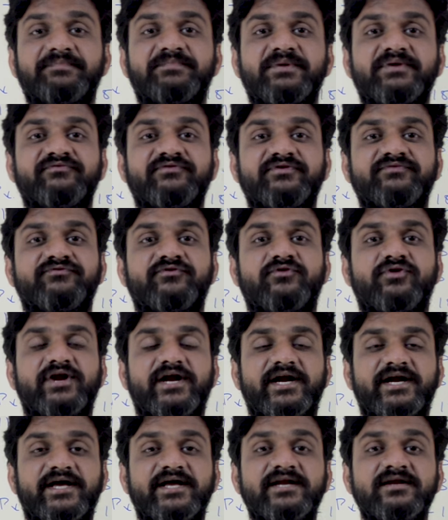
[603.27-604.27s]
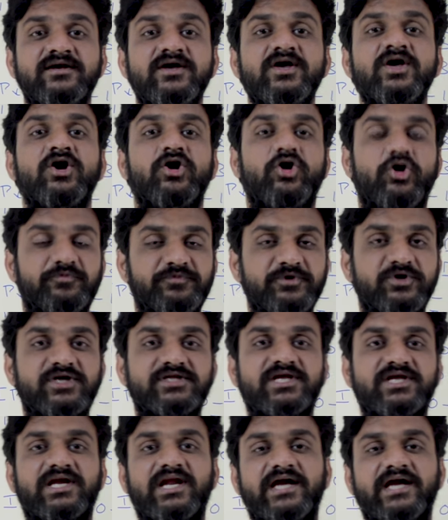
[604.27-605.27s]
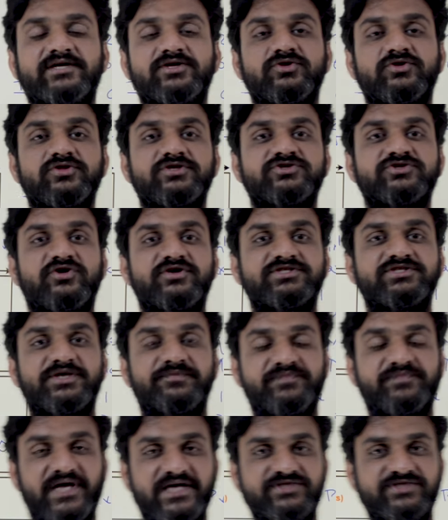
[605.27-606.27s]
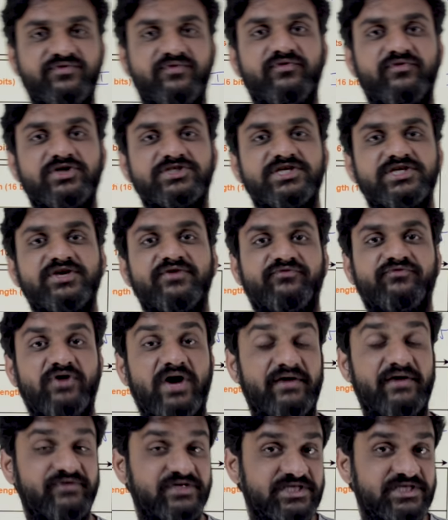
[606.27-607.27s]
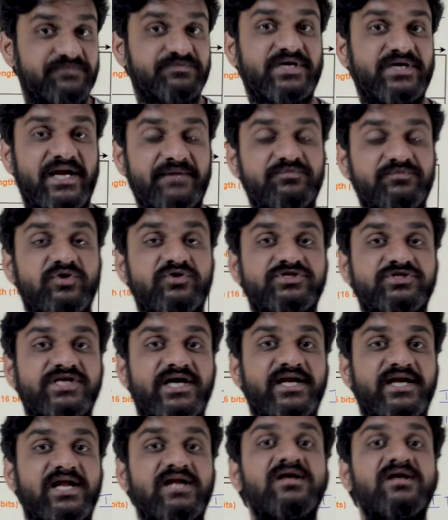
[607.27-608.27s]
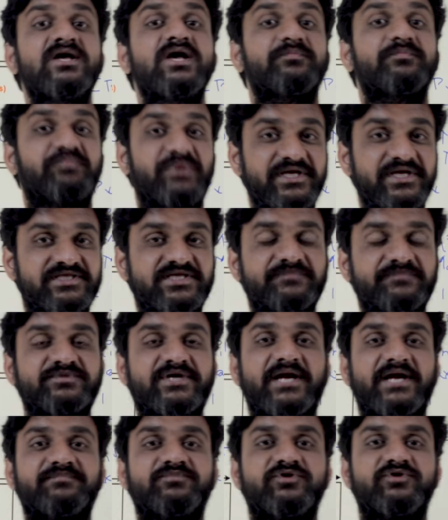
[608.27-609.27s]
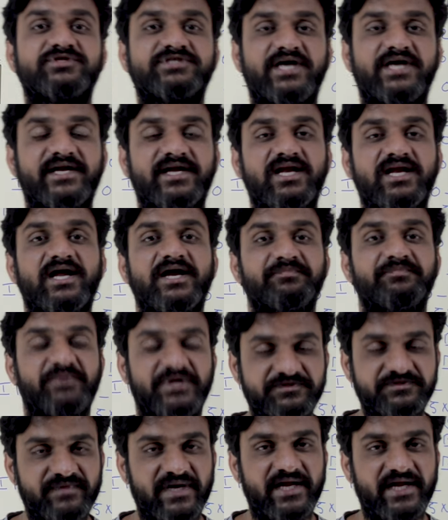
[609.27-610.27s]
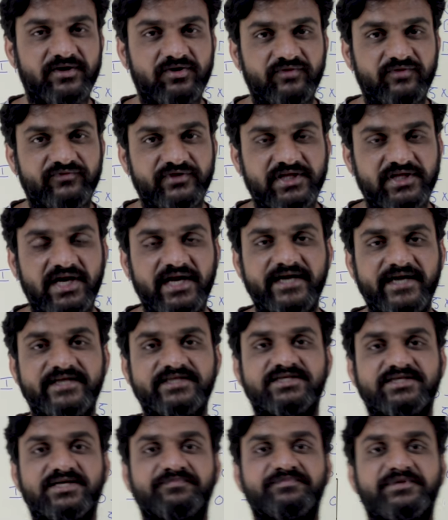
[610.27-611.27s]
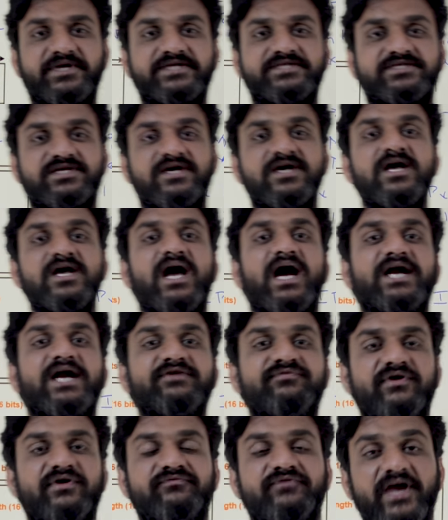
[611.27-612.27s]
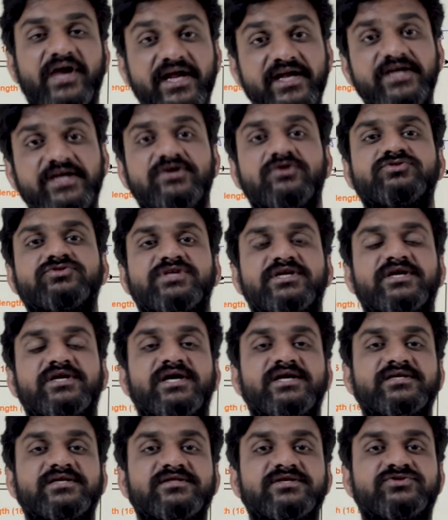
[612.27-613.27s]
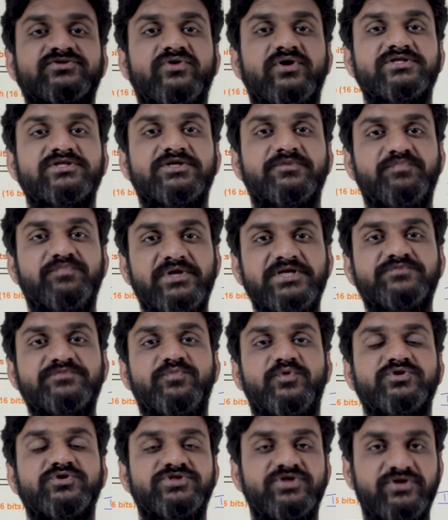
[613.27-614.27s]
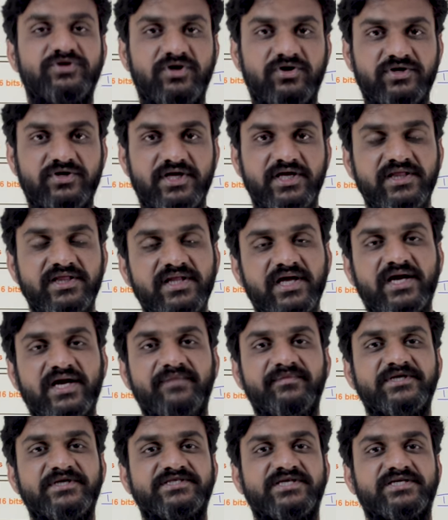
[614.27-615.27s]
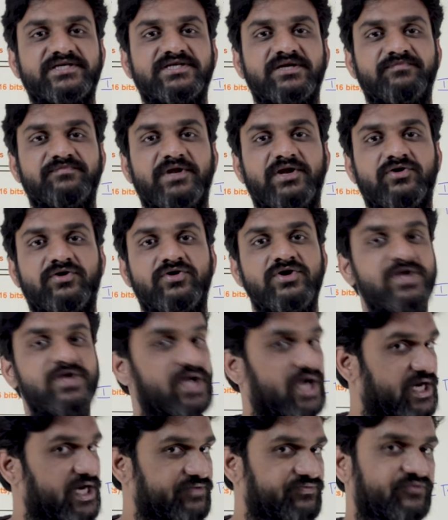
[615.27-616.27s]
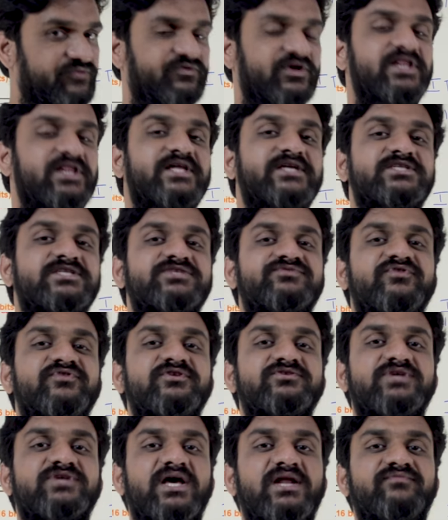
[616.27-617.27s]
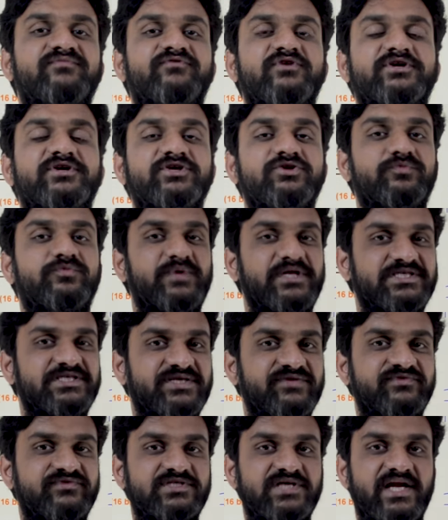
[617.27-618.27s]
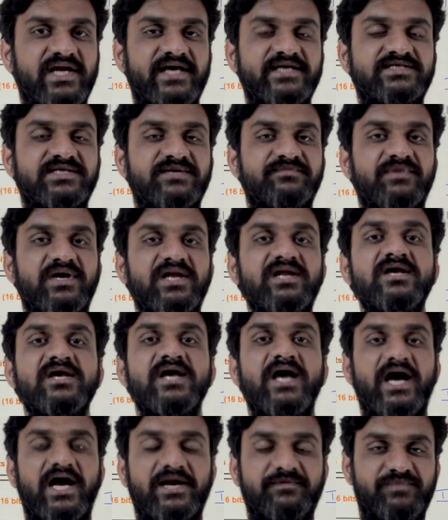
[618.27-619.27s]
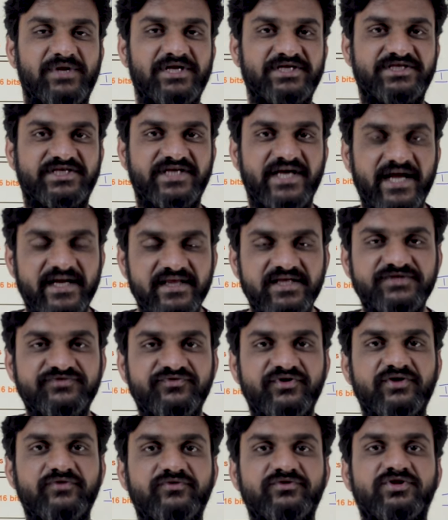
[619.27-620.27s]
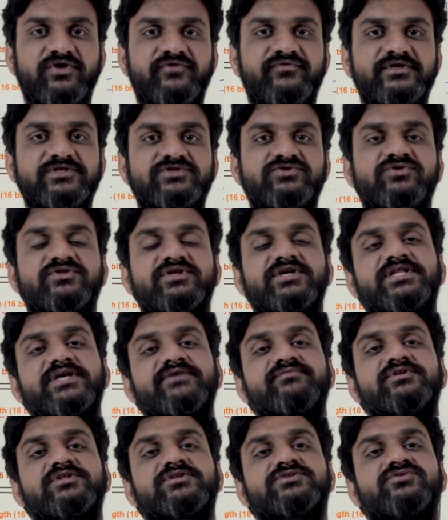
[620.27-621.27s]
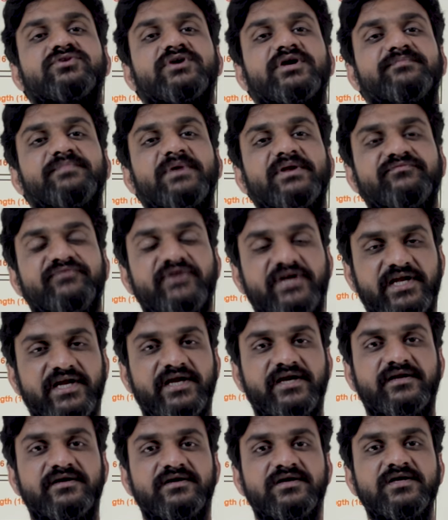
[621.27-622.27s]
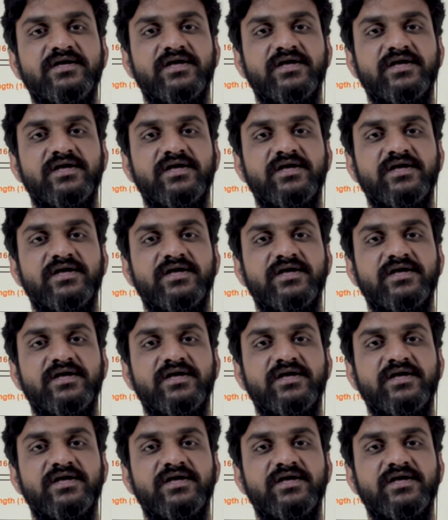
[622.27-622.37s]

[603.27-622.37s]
P v four header. Hope you got the clarity on this concept. Thanks for watching. If you haven't subscribed to our channel, please subscribe to our channel and press bell icon for the latest updates. And if you have any doubts regarding this concept, please post your doubt in the comment section below. And if you feel that this video is helpful to you, please give us a like symbol and please share this video with your friends so that they will also get benefited.